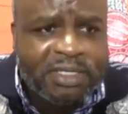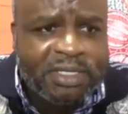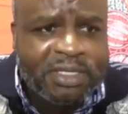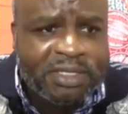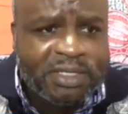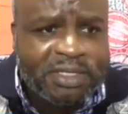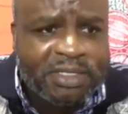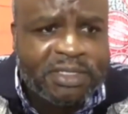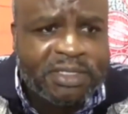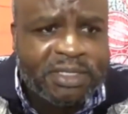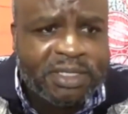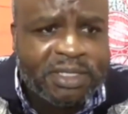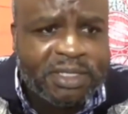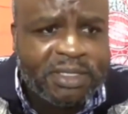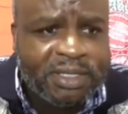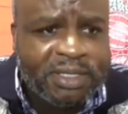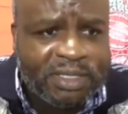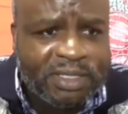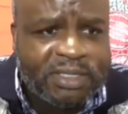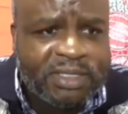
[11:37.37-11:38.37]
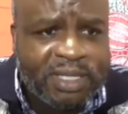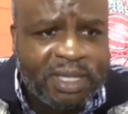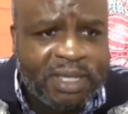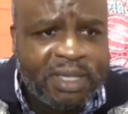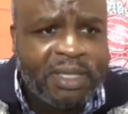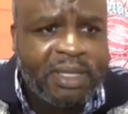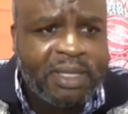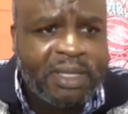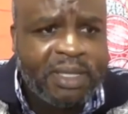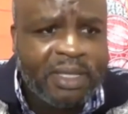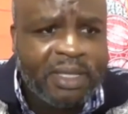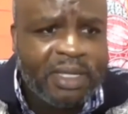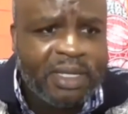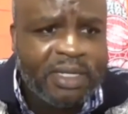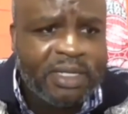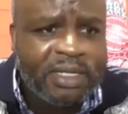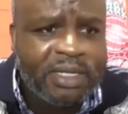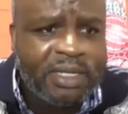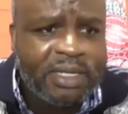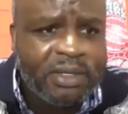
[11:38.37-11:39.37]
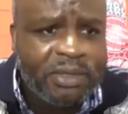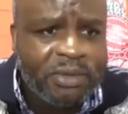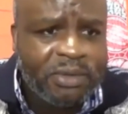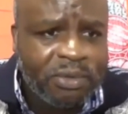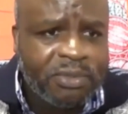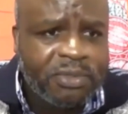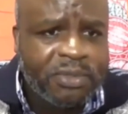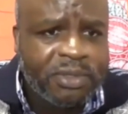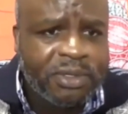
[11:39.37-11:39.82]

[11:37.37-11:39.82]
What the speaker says: this day in the youth.